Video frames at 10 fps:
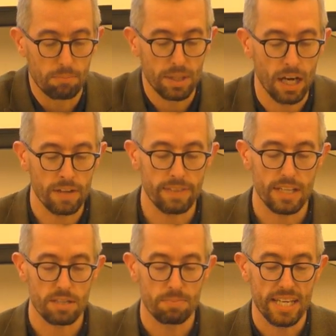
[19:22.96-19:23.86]
Beyond
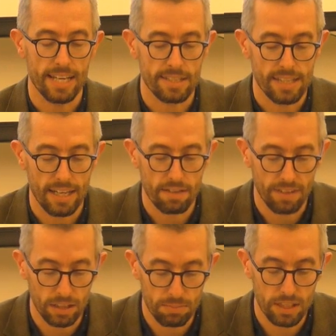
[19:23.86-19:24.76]
this begins that
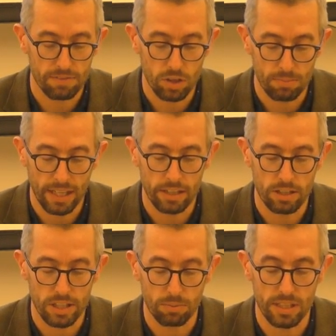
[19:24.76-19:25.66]
development of human
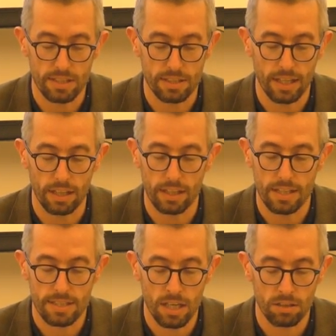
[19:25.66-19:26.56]
energy which is an end in
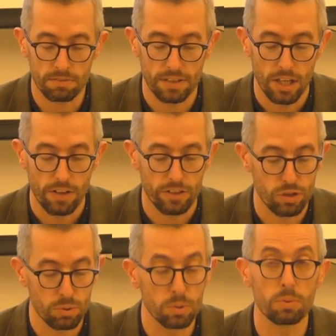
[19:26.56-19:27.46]
itself, the
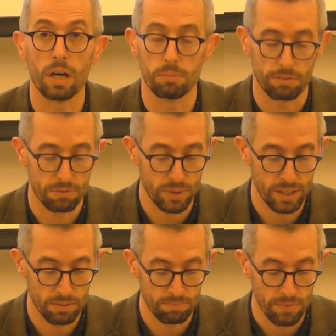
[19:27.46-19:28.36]
true realm of
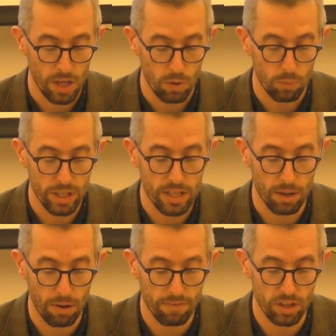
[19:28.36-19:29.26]
freedom, which,
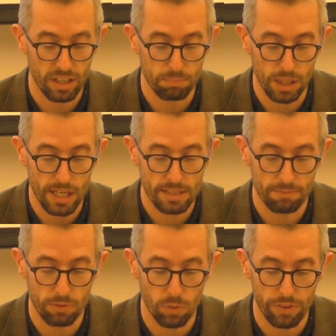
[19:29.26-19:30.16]
however, can blossom
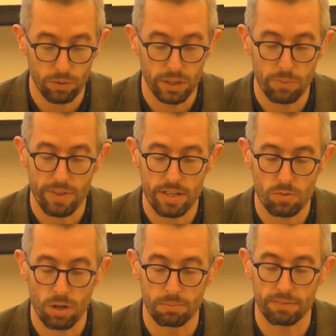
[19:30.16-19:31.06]
forth only with
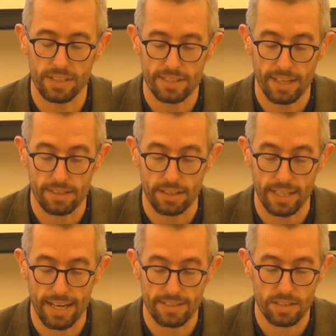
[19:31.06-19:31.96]
this realm of
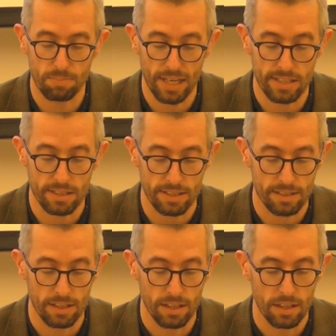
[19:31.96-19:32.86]
necessity as its
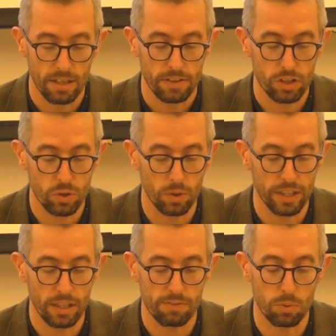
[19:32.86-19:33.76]
basis the
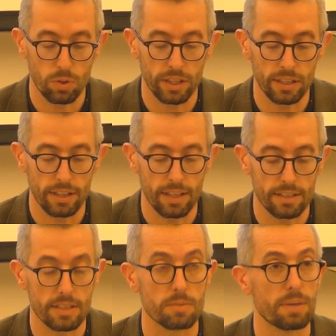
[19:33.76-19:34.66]
shortening of the working day
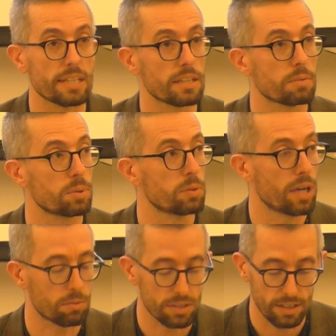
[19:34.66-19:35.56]
is its basic
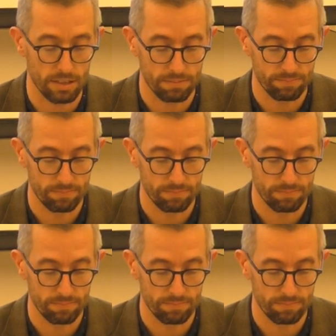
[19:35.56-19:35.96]
prerequisite.